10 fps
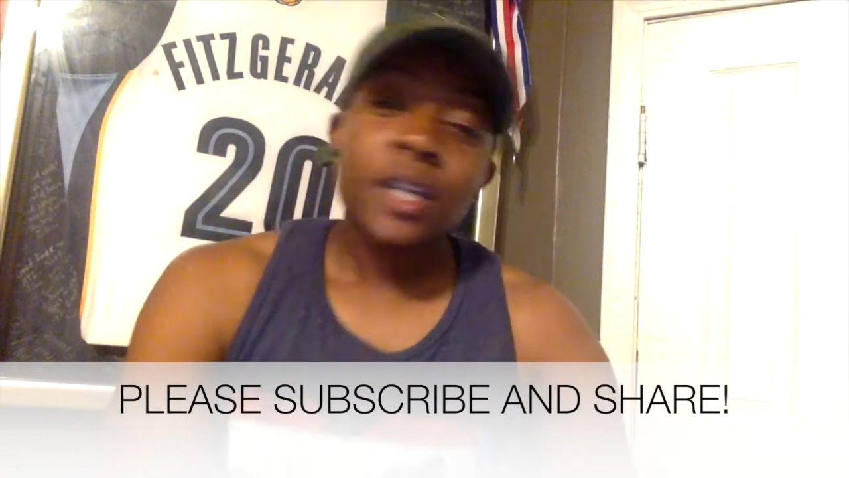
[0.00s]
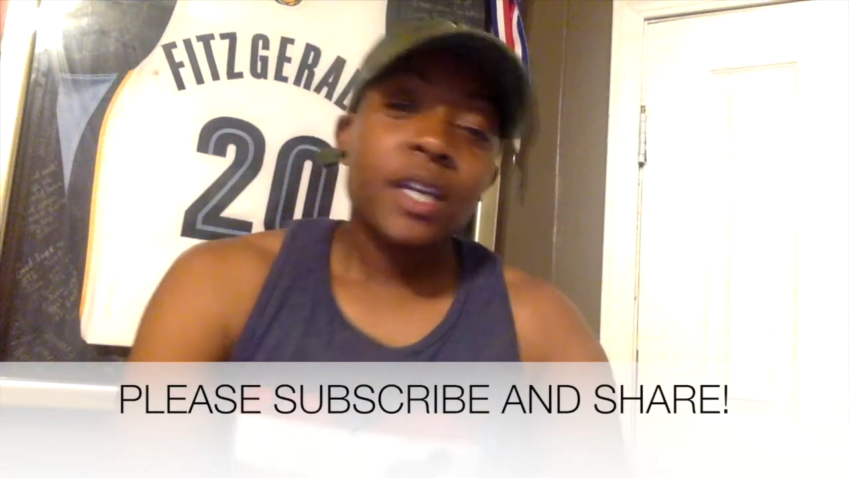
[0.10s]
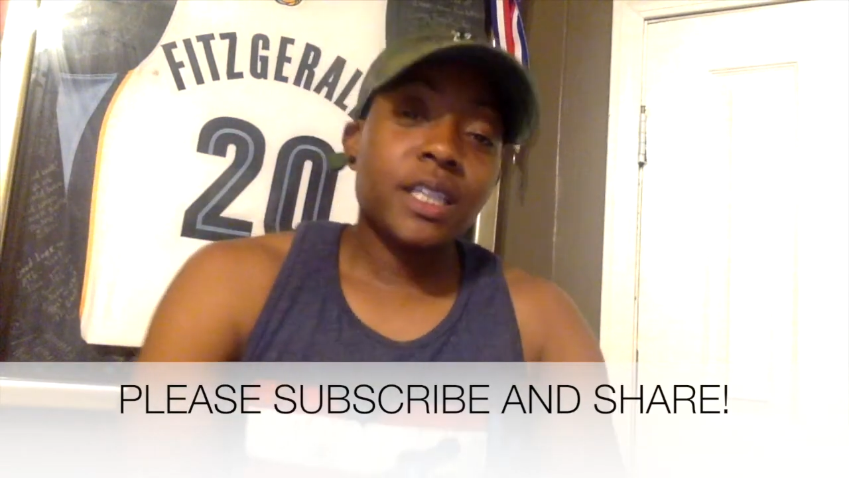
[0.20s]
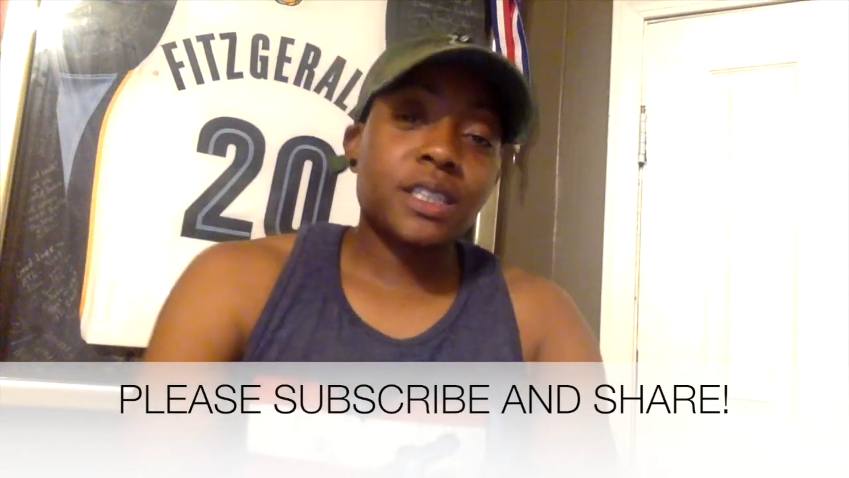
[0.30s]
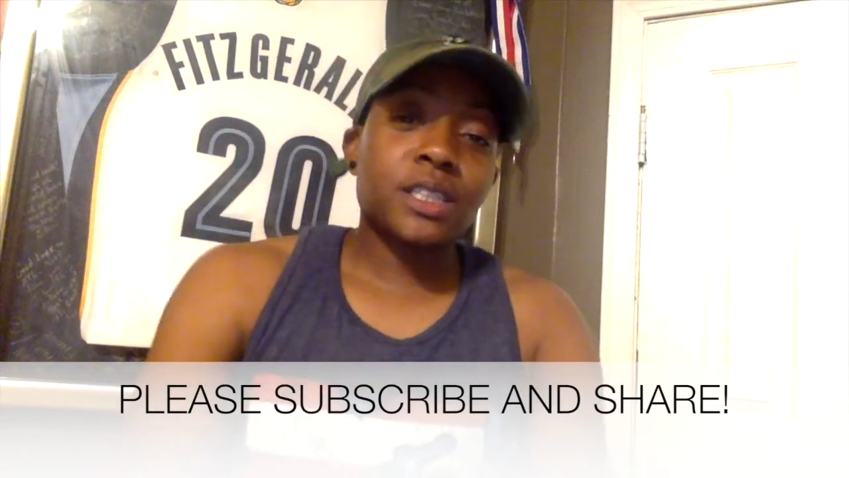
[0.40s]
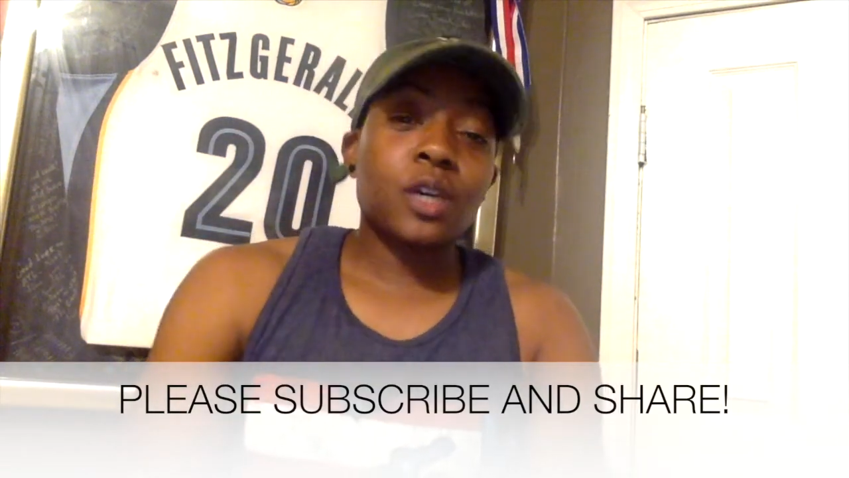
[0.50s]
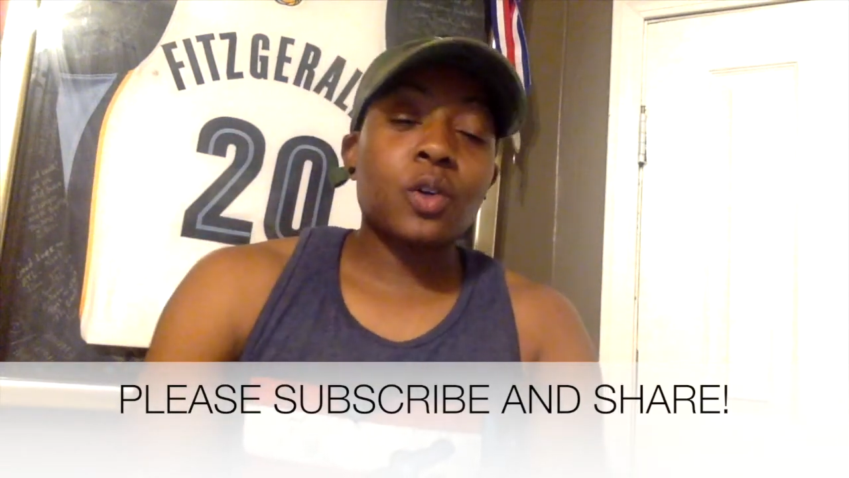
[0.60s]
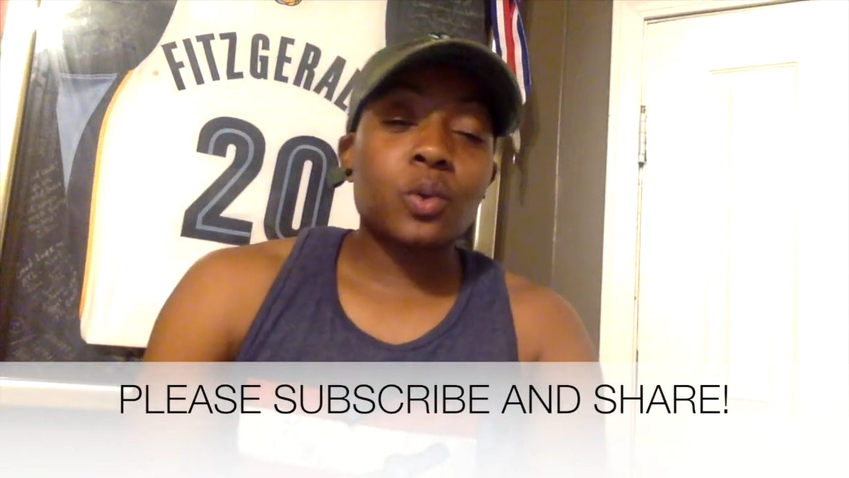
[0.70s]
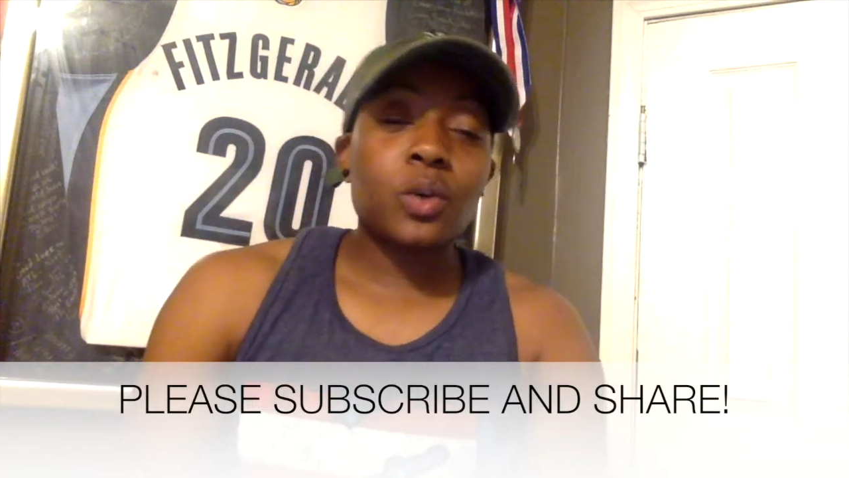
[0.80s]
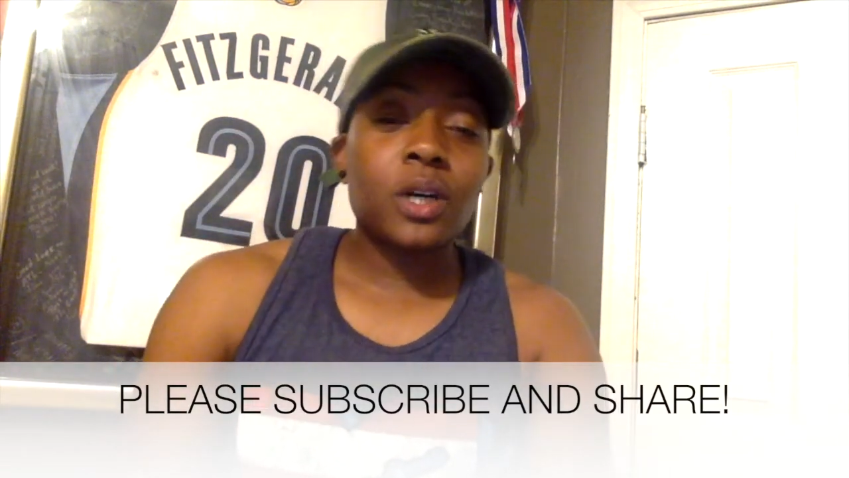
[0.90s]
And
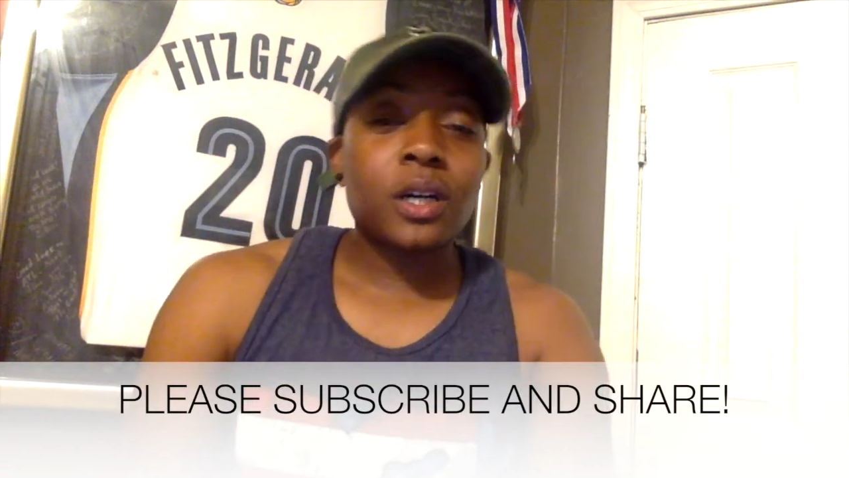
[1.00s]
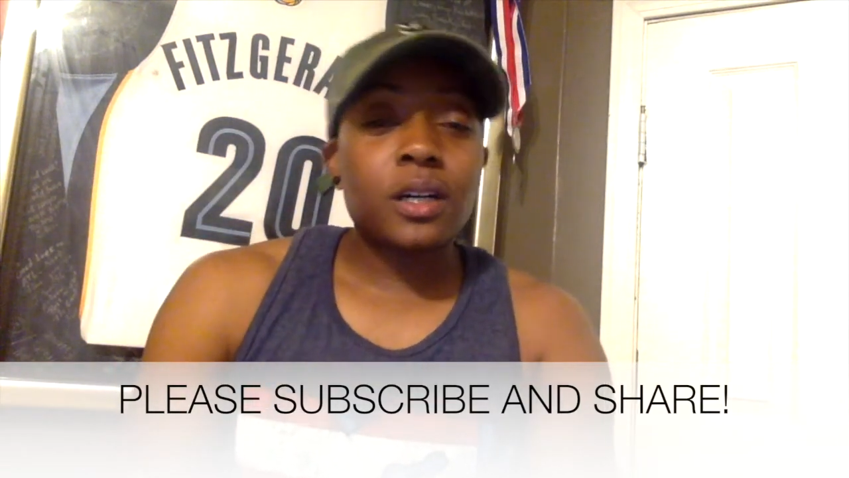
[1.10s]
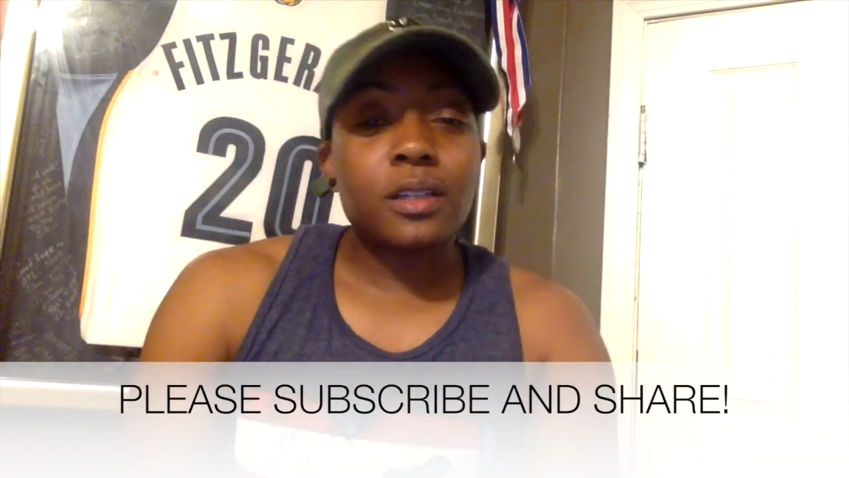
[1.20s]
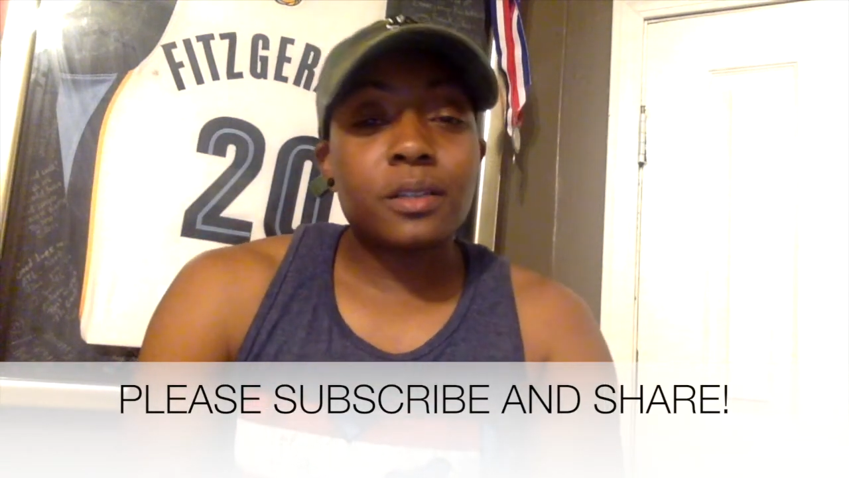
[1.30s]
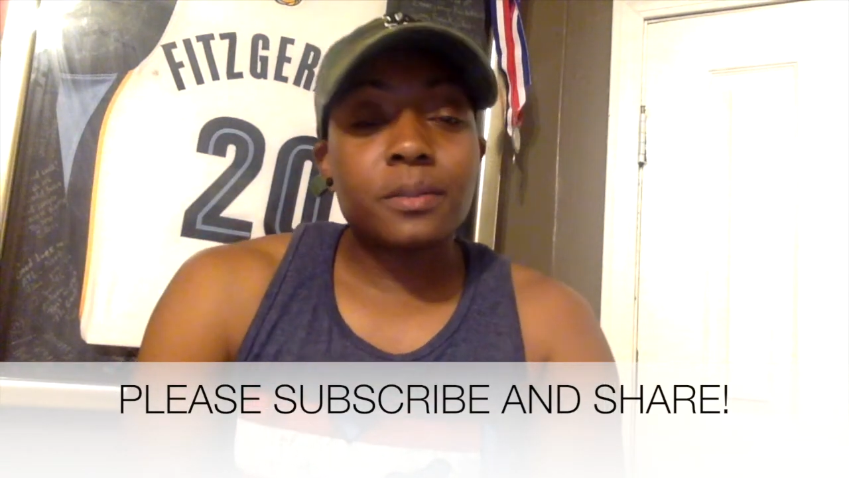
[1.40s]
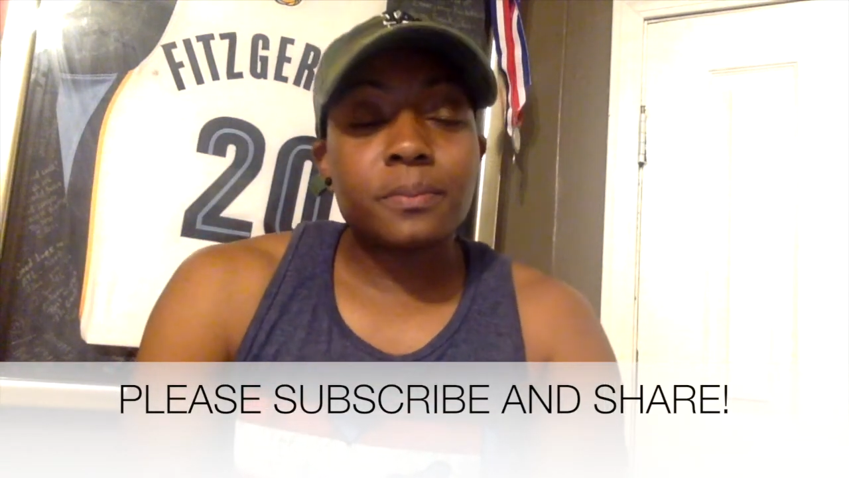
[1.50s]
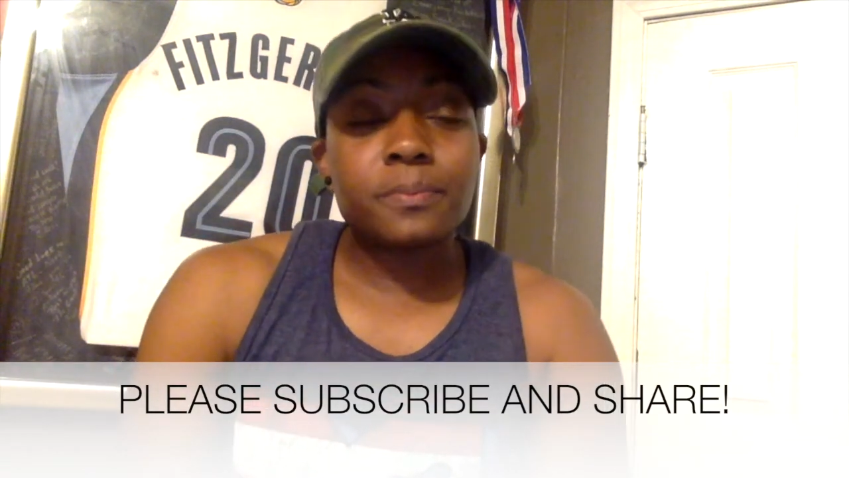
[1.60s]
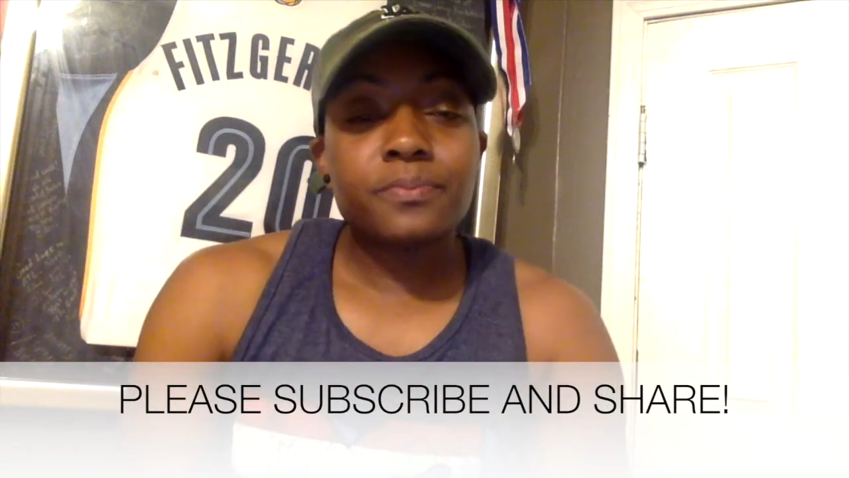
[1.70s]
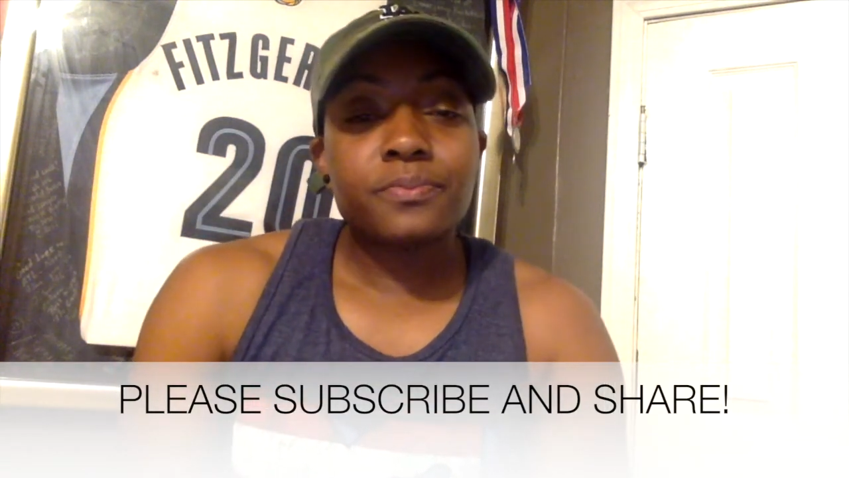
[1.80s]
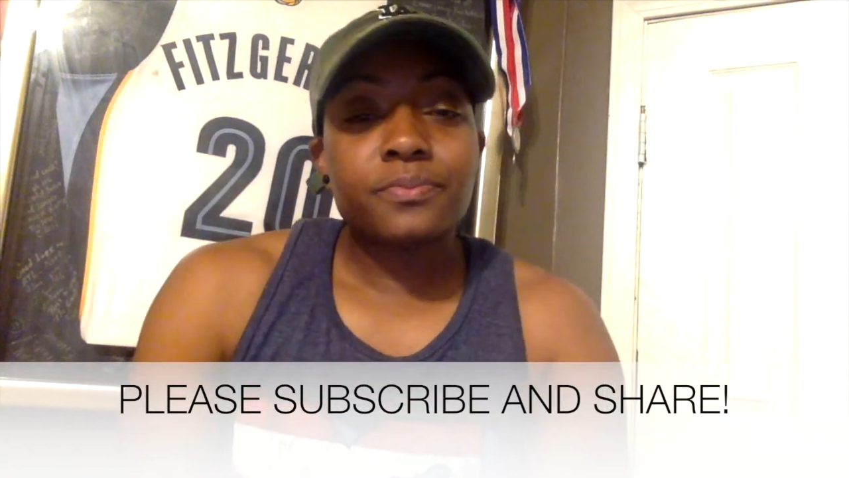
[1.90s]
so um,